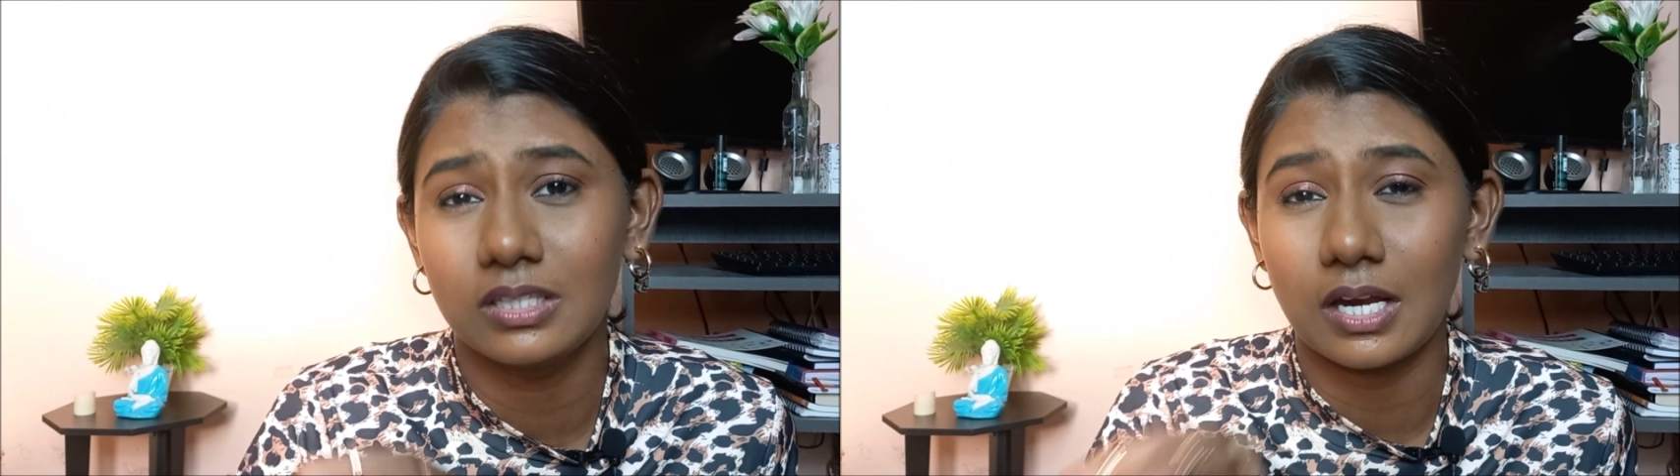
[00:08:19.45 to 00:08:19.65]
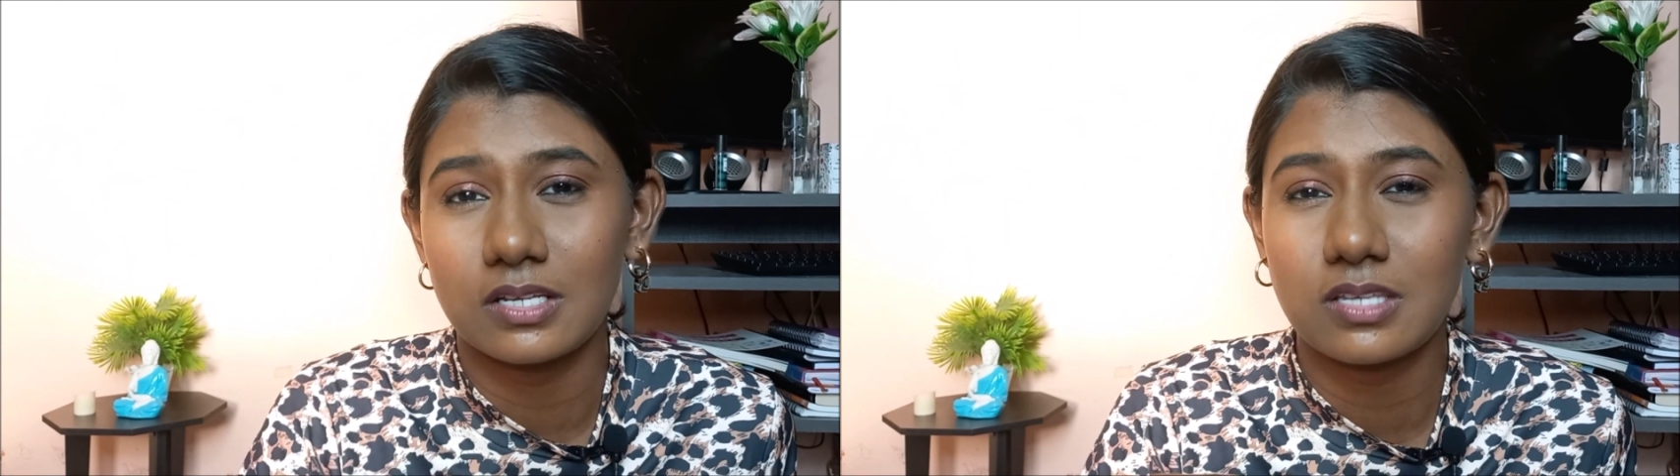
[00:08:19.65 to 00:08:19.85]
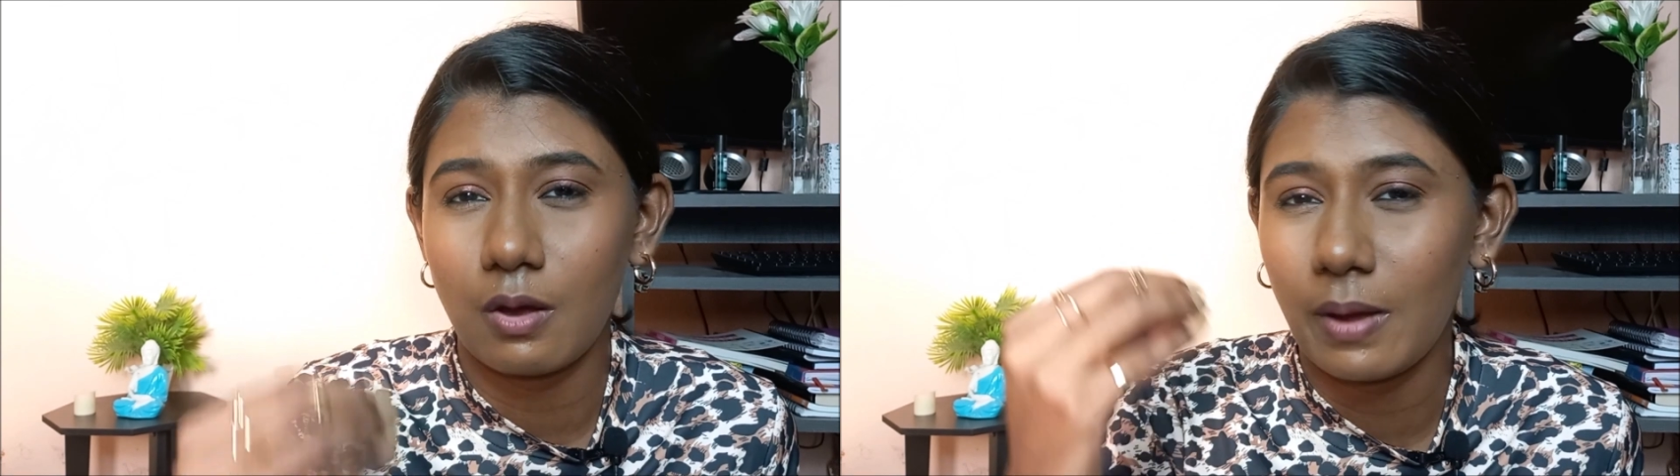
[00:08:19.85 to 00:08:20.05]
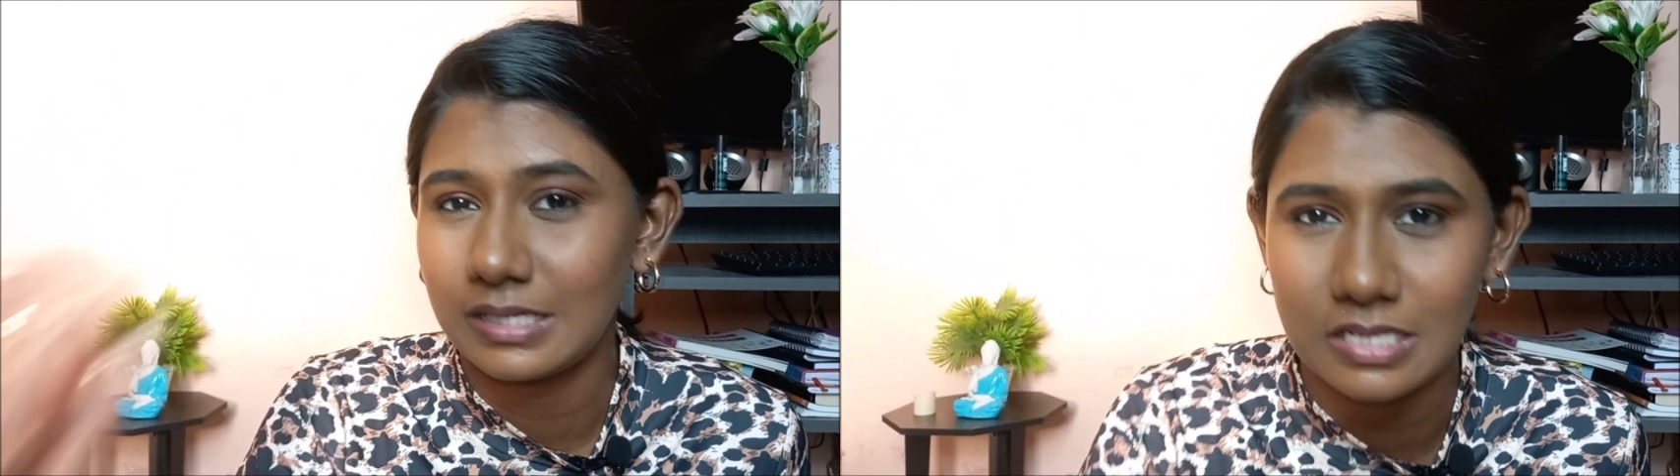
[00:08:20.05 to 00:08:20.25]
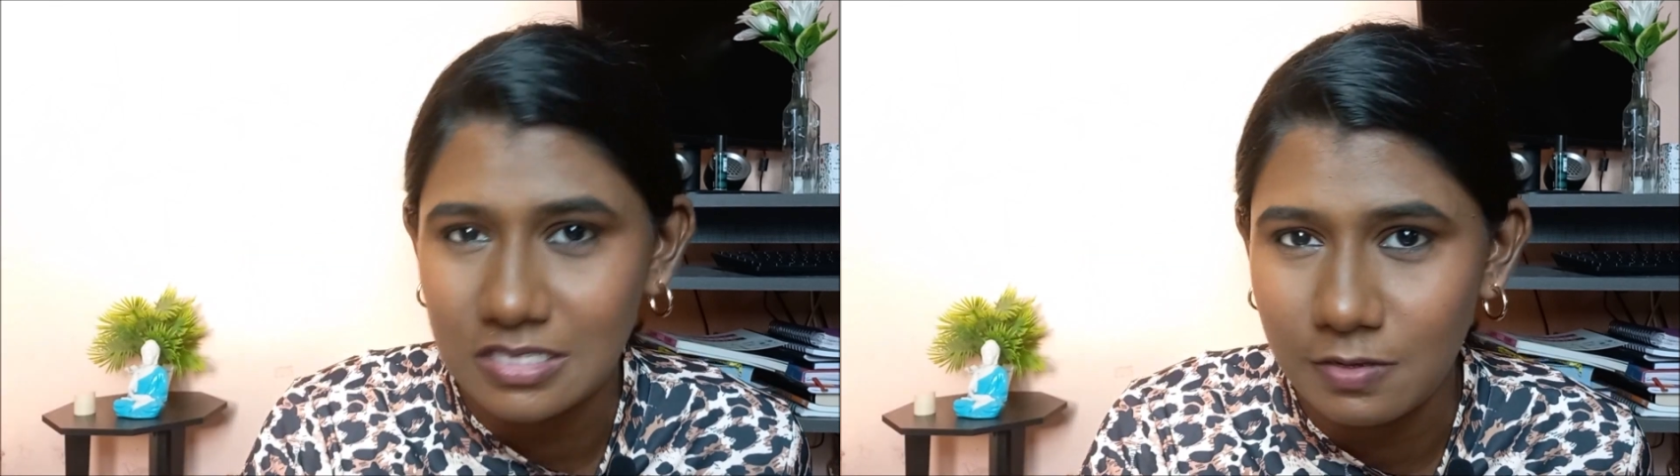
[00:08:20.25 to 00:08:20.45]
that is how I
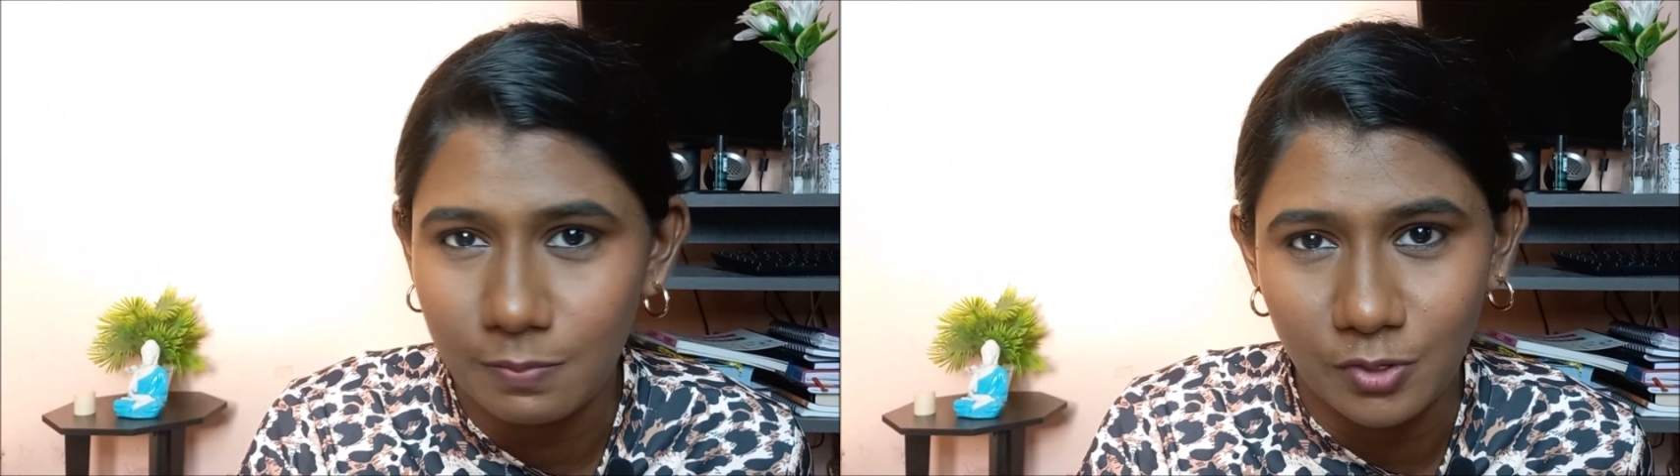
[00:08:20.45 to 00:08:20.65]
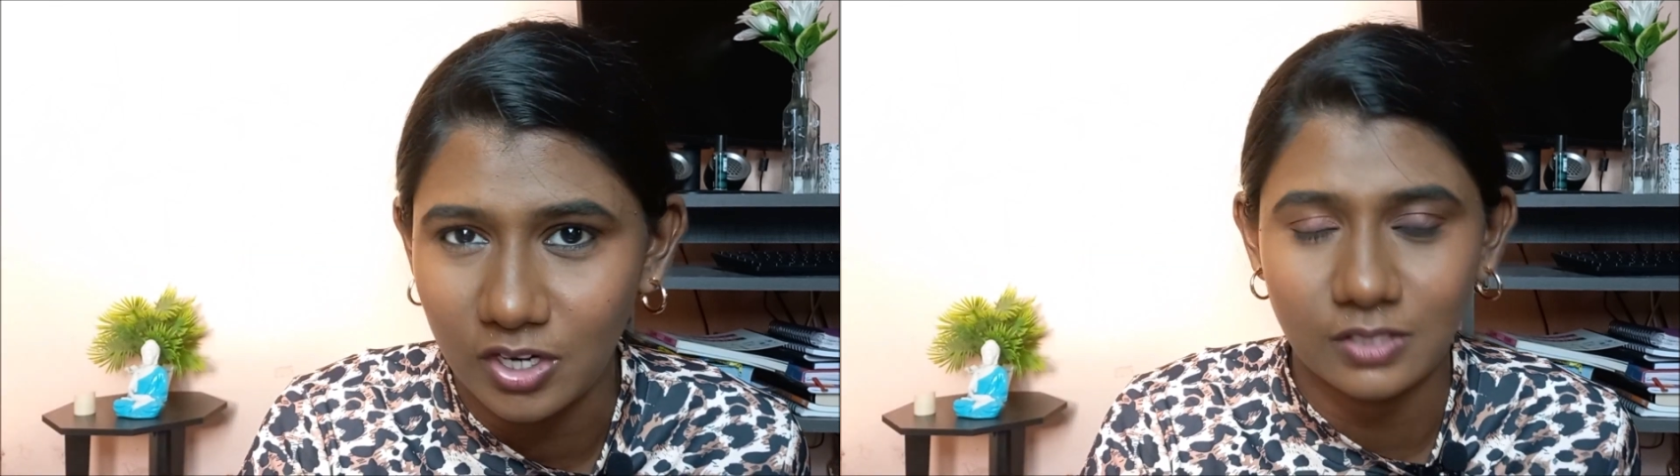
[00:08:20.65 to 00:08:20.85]
test a product.